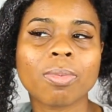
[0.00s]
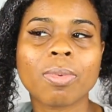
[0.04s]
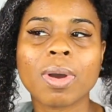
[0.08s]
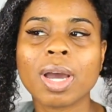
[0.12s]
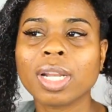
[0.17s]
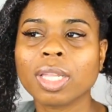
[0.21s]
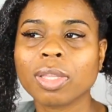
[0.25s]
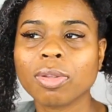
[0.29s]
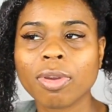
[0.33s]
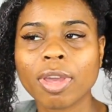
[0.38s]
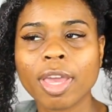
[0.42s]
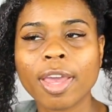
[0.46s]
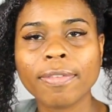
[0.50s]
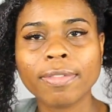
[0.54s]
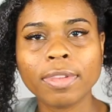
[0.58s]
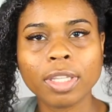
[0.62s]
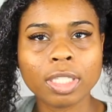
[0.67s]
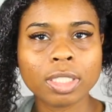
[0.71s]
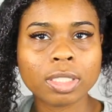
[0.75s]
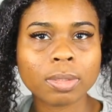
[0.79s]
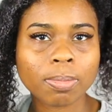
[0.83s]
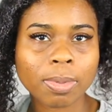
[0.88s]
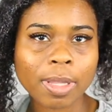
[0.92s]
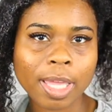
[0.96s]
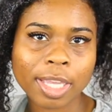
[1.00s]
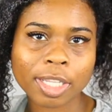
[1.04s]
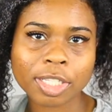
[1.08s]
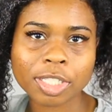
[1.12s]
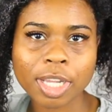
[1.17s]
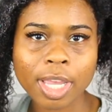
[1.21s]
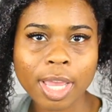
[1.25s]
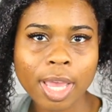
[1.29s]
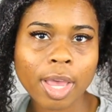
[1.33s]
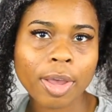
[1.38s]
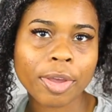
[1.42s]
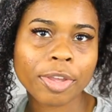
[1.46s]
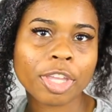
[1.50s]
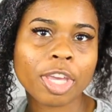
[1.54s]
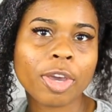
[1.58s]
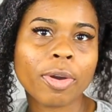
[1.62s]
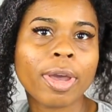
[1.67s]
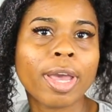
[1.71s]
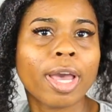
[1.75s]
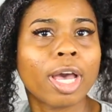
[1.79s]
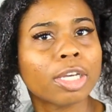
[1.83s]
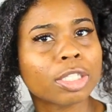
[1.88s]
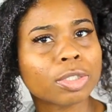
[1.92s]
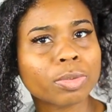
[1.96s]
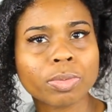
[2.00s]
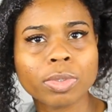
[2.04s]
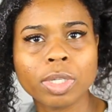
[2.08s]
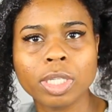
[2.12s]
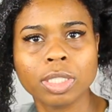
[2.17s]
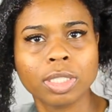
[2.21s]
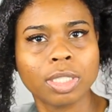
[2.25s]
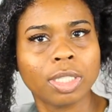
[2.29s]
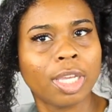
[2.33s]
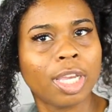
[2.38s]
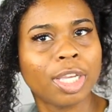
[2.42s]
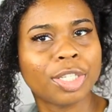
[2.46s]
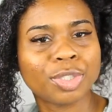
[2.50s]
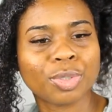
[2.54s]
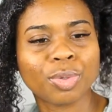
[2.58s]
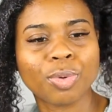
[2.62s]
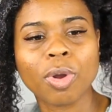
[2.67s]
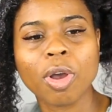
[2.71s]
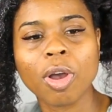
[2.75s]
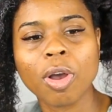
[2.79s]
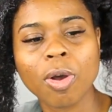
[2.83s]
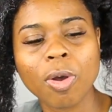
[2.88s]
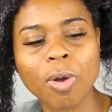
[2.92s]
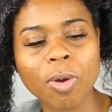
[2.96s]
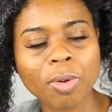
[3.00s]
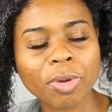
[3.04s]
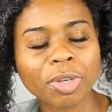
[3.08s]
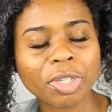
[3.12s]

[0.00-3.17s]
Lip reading: why do you have this black child in your house, raising it as your own?